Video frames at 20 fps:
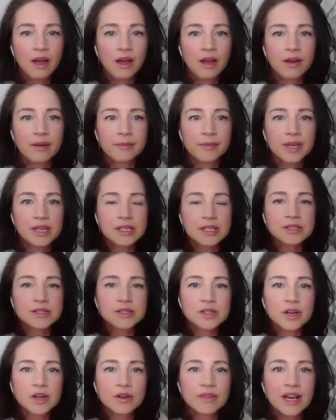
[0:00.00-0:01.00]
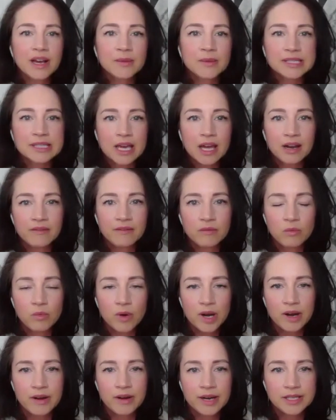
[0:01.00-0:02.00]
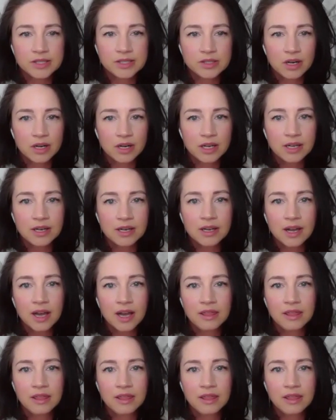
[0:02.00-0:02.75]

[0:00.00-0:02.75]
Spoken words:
And so that was kind of where I started.